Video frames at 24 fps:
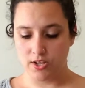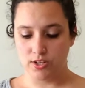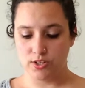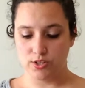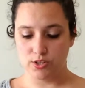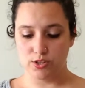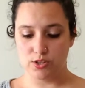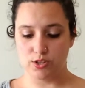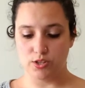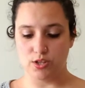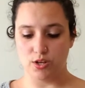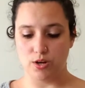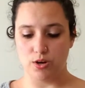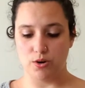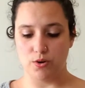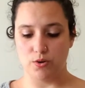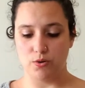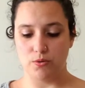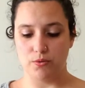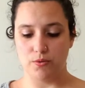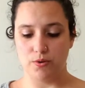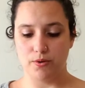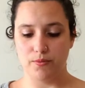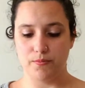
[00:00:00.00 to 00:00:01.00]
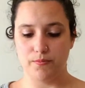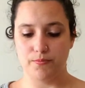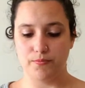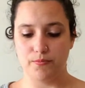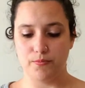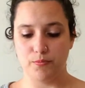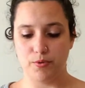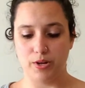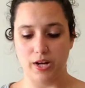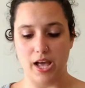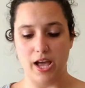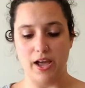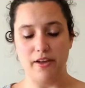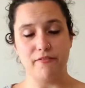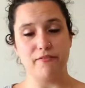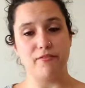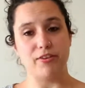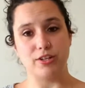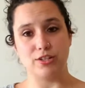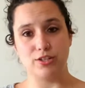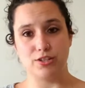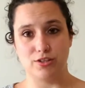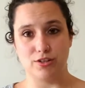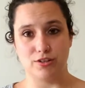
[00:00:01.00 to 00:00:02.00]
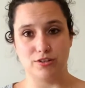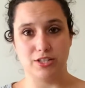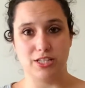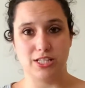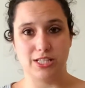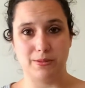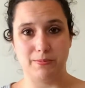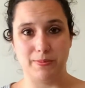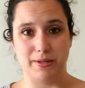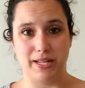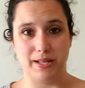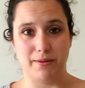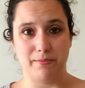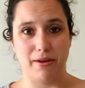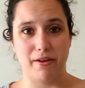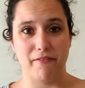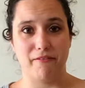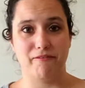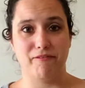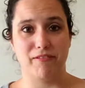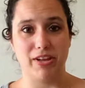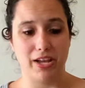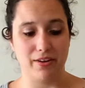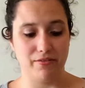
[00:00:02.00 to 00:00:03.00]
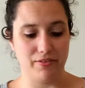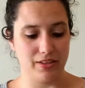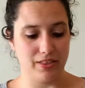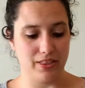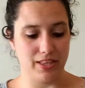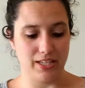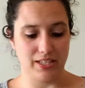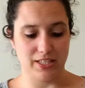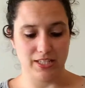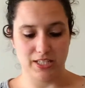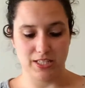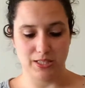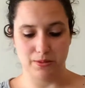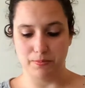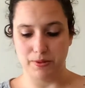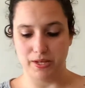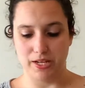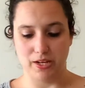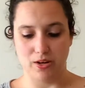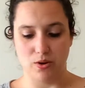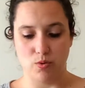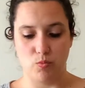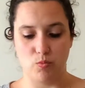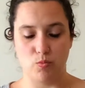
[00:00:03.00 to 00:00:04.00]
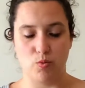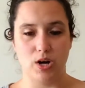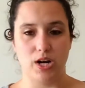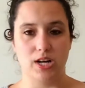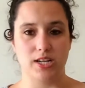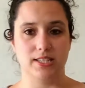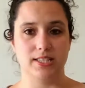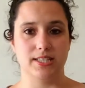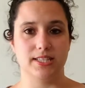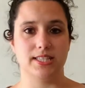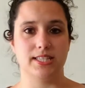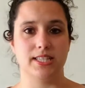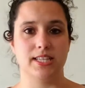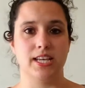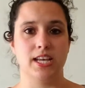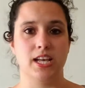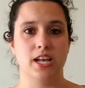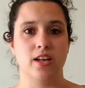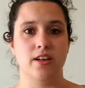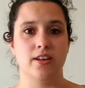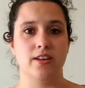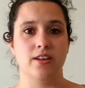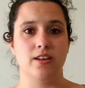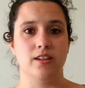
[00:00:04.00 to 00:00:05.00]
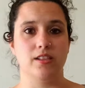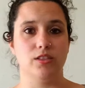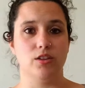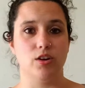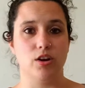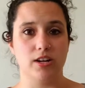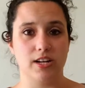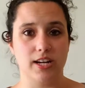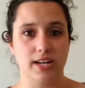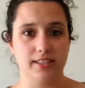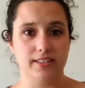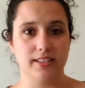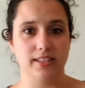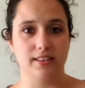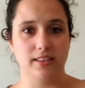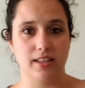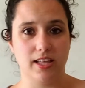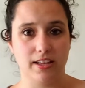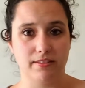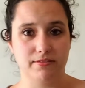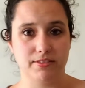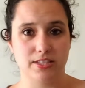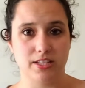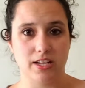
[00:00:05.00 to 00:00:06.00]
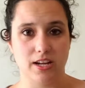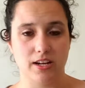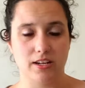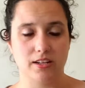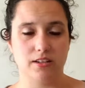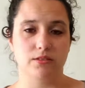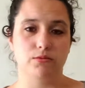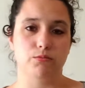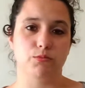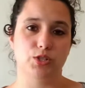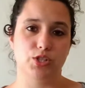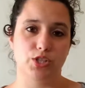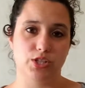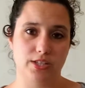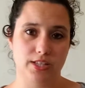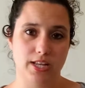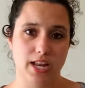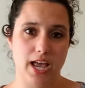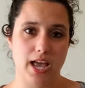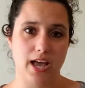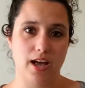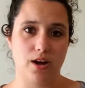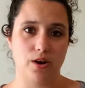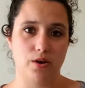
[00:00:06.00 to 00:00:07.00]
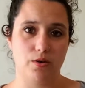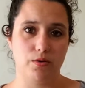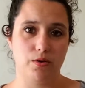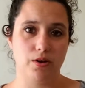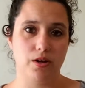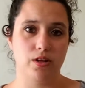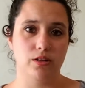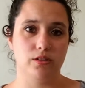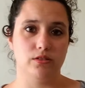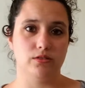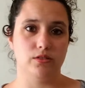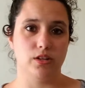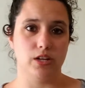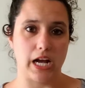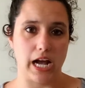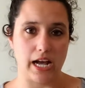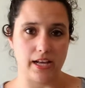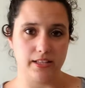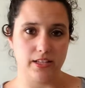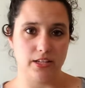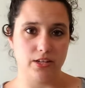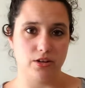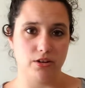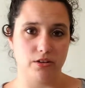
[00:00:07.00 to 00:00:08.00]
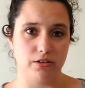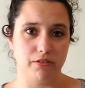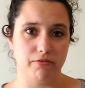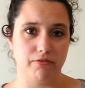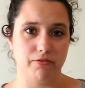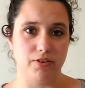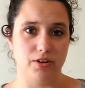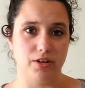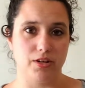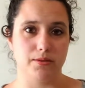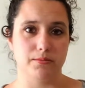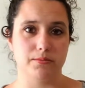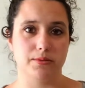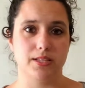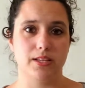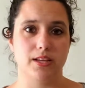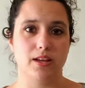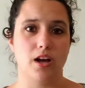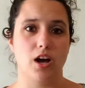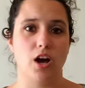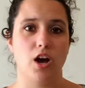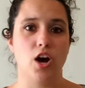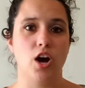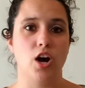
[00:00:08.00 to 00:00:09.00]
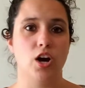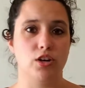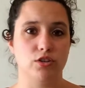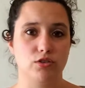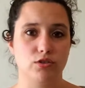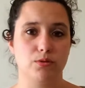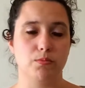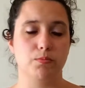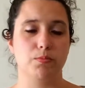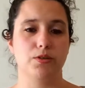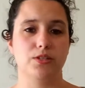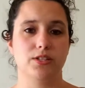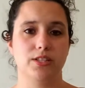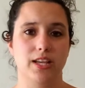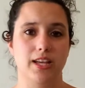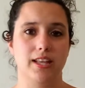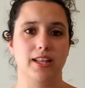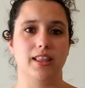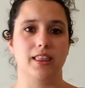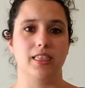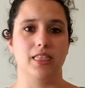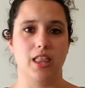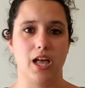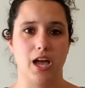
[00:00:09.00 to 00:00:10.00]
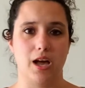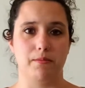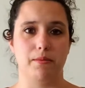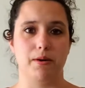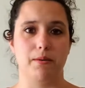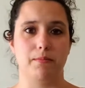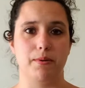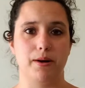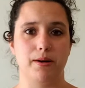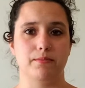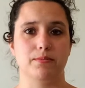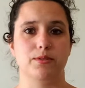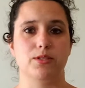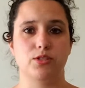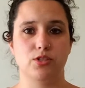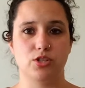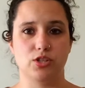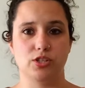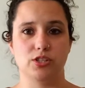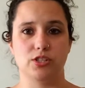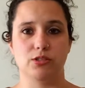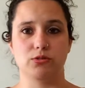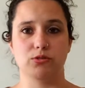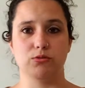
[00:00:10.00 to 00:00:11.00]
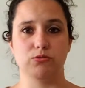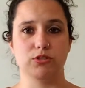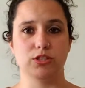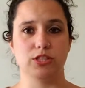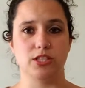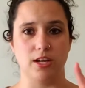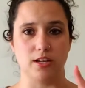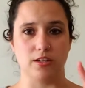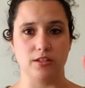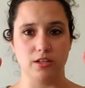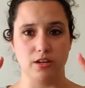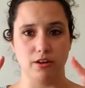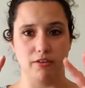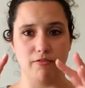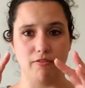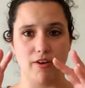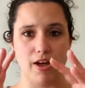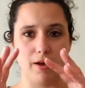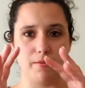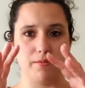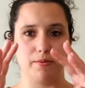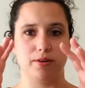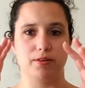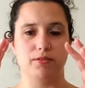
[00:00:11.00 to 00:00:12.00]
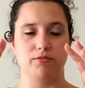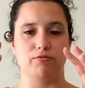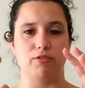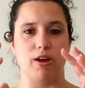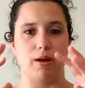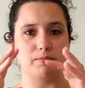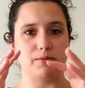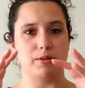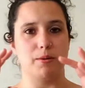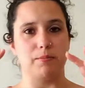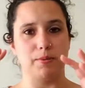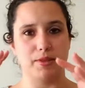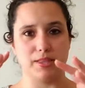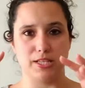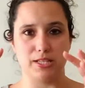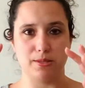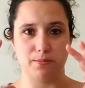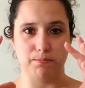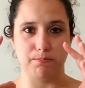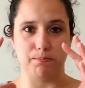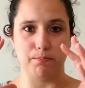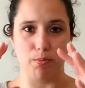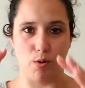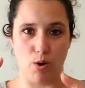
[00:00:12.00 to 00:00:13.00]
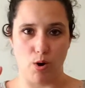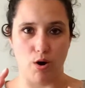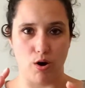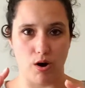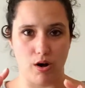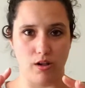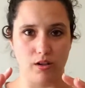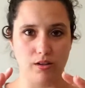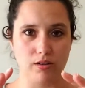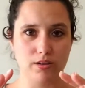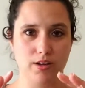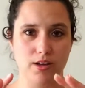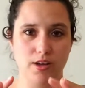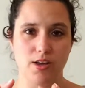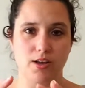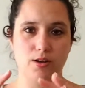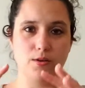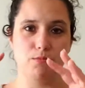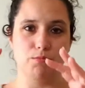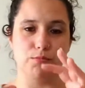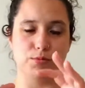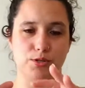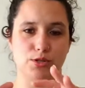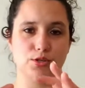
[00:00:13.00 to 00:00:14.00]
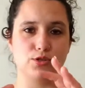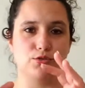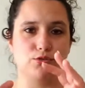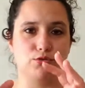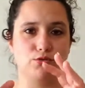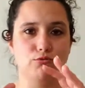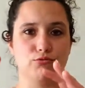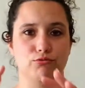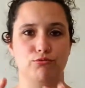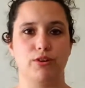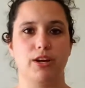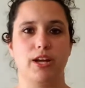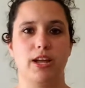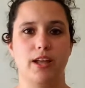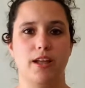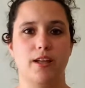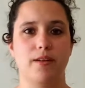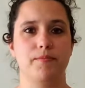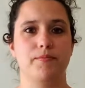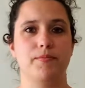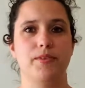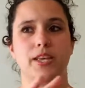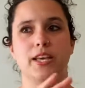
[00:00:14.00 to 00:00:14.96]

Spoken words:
So when I first started spinning, my favorite thing to spin was Long Island Livestock, which is now Long Island Yarn and Farms, 100% llama bumps. She sells her fiber wrapped up in this ball, which is great.